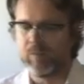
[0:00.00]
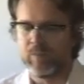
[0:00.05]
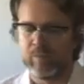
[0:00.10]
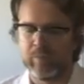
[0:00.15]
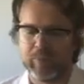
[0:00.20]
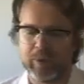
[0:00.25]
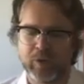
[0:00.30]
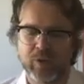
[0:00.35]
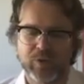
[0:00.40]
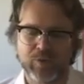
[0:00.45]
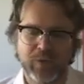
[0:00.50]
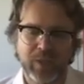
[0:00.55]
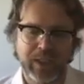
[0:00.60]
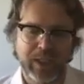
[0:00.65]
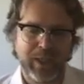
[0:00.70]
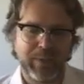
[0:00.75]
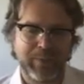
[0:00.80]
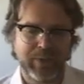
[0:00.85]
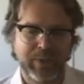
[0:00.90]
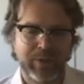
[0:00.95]
because really
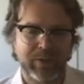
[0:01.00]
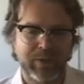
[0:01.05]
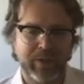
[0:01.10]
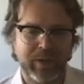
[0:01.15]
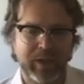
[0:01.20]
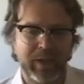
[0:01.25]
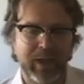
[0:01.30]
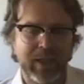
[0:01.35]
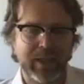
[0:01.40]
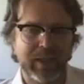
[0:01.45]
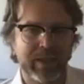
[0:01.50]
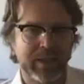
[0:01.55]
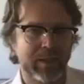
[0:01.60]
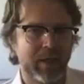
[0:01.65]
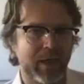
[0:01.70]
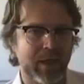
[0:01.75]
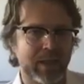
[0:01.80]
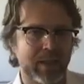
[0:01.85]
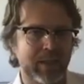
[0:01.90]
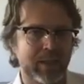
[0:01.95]
up until the
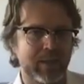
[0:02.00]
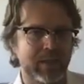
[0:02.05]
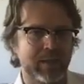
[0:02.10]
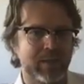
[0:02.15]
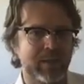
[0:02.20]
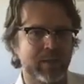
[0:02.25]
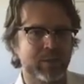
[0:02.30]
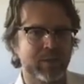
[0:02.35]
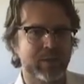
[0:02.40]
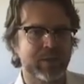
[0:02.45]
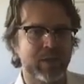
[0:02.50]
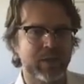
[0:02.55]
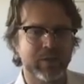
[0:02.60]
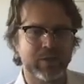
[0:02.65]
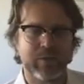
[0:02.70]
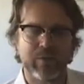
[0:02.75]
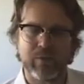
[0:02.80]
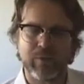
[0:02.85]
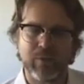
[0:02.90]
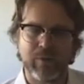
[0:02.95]
1990s, there was such
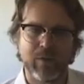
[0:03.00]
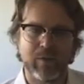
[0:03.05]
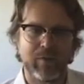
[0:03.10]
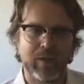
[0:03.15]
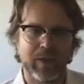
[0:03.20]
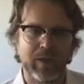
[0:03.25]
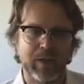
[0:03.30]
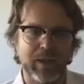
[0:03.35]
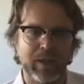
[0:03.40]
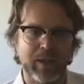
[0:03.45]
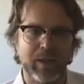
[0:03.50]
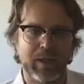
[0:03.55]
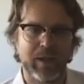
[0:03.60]
a really